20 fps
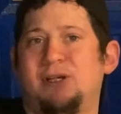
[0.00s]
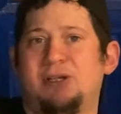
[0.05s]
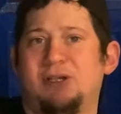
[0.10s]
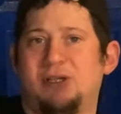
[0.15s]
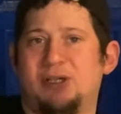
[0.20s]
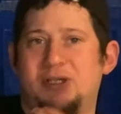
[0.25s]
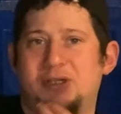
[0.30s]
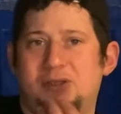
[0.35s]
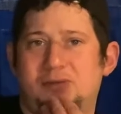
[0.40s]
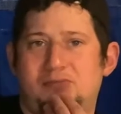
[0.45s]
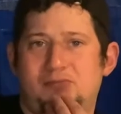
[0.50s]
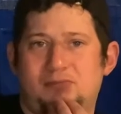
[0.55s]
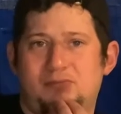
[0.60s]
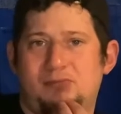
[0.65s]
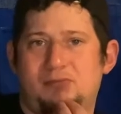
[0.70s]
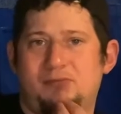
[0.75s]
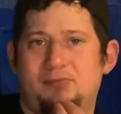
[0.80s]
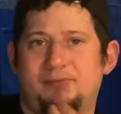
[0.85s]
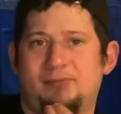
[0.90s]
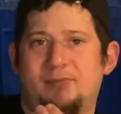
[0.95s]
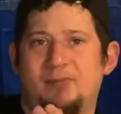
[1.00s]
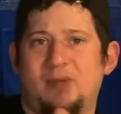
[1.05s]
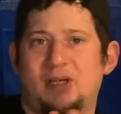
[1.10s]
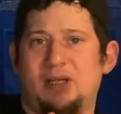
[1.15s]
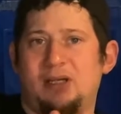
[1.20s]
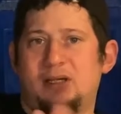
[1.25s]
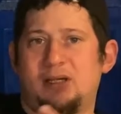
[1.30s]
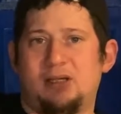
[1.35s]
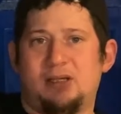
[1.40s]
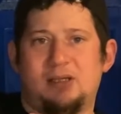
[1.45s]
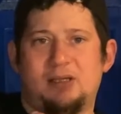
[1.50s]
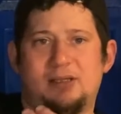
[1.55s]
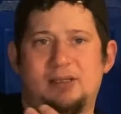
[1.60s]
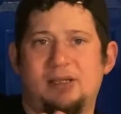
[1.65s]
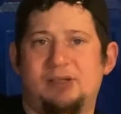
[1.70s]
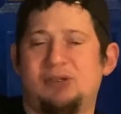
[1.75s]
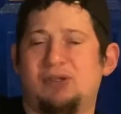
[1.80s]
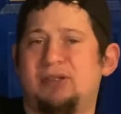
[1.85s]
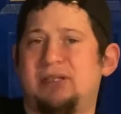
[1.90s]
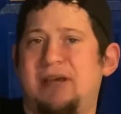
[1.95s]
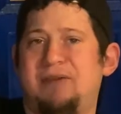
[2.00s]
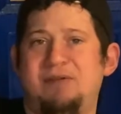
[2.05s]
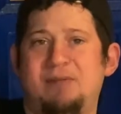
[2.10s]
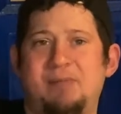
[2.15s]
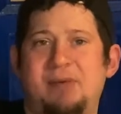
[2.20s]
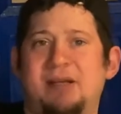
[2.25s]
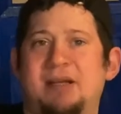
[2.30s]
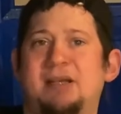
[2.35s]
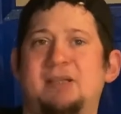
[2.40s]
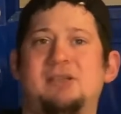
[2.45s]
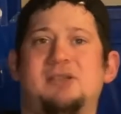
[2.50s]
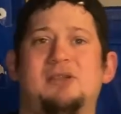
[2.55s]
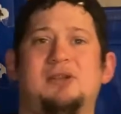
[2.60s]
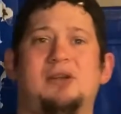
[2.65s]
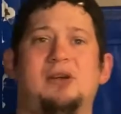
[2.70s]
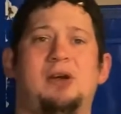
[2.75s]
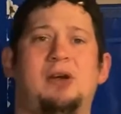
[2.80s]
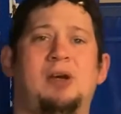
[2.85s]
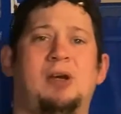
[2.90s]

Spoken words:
good 6 or 7 minutes.